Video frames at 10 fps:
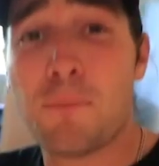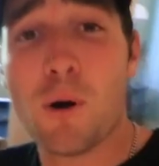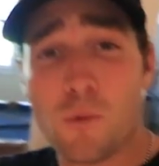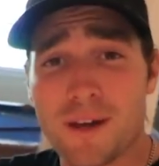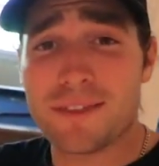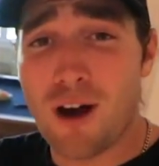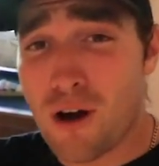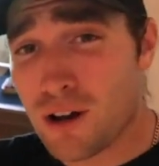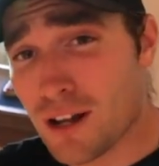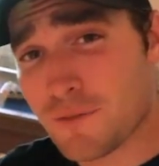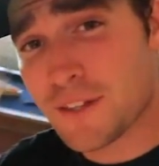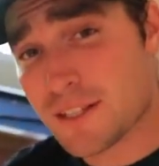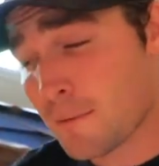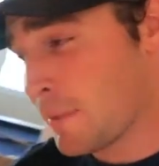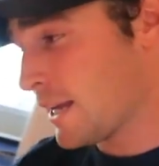But with all of
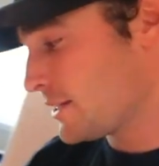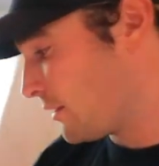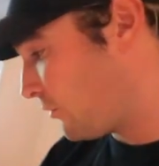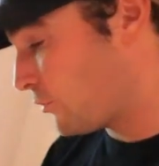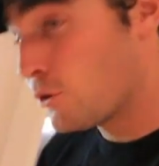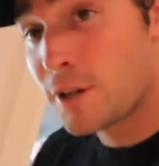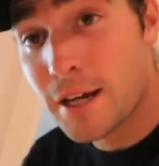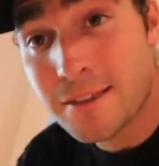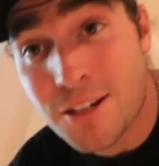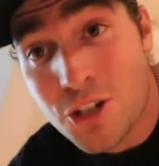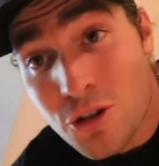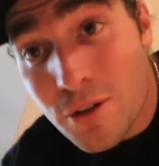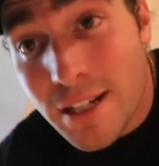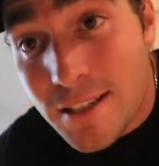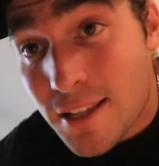this amazing food and the
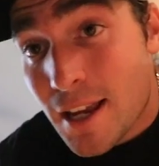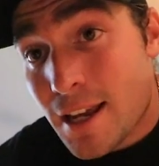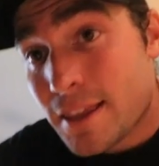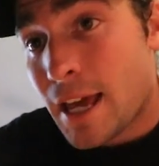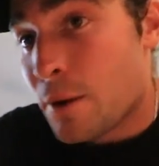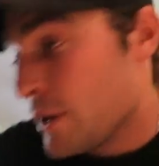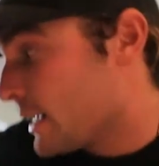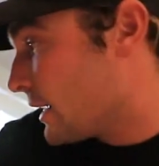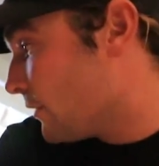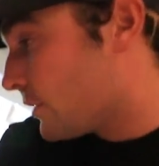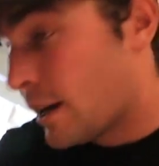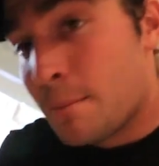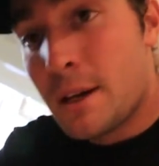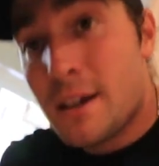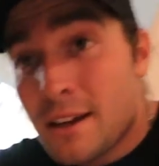treats that we give
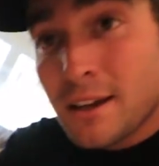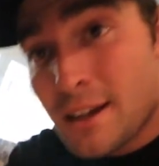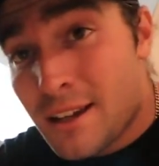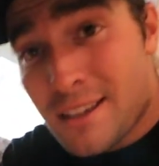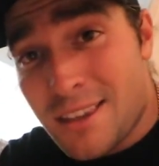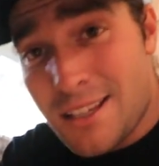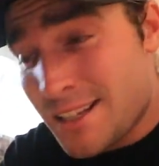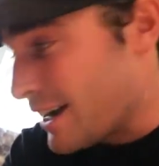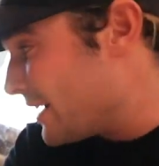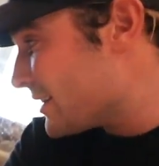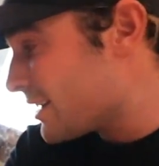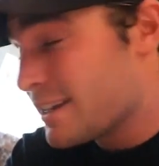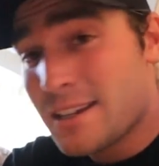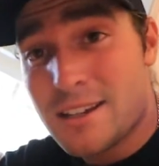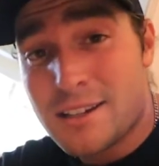them, these guys
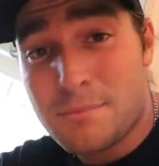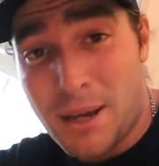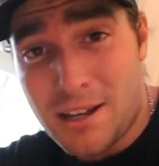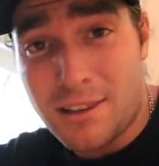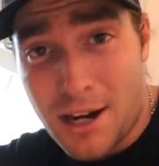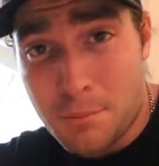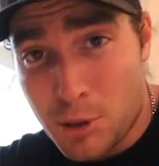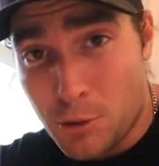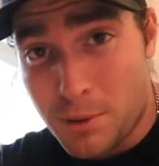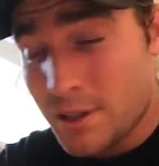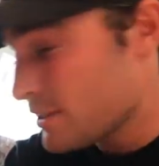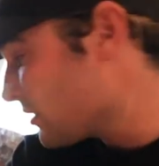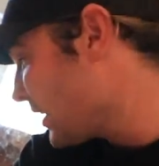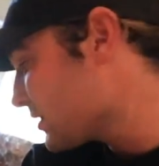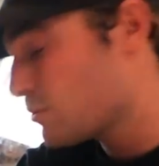make a lot of poop.
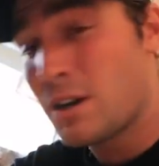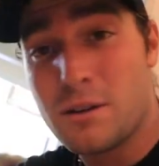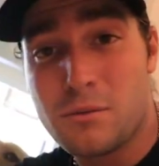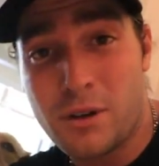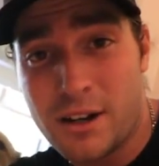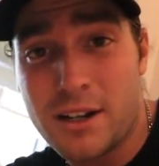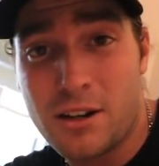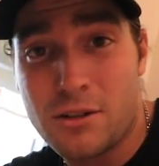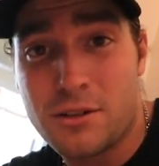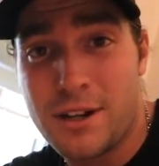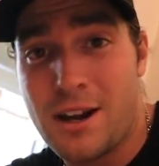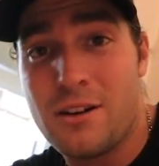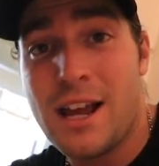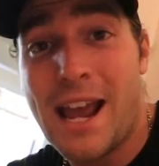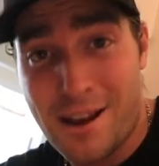So that's what we're gonna go do
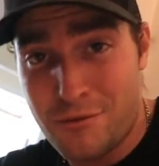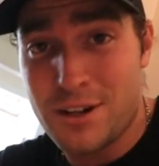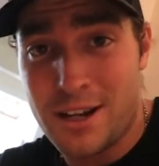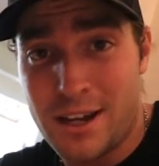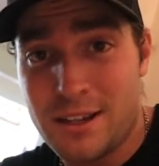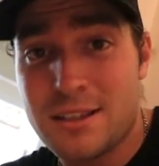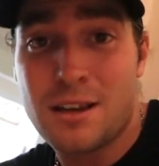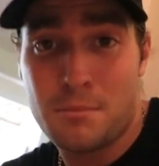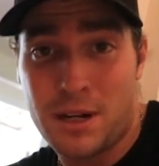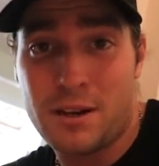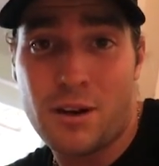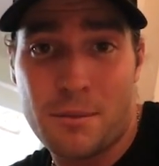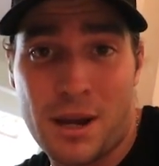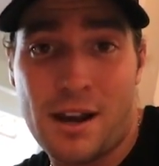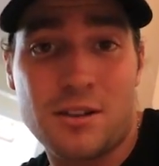now. Every day, somebody
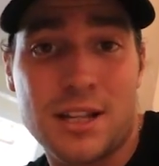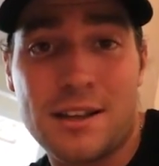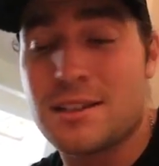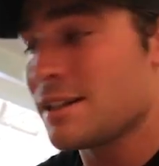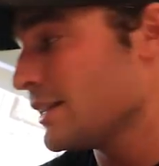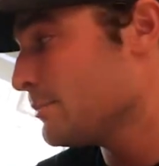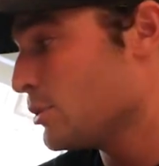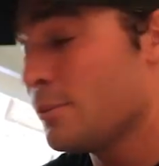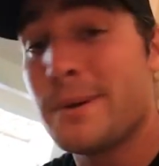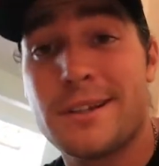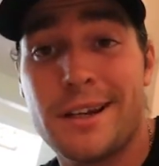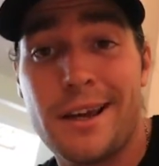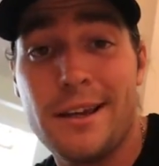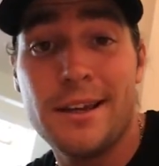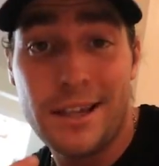around my house has to clean poop, and
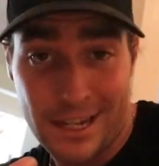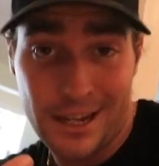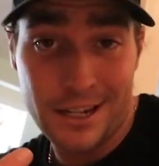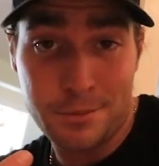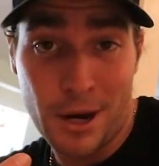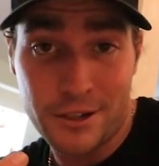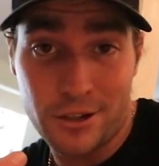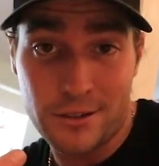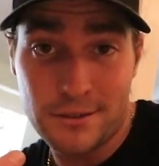today, it's my turn.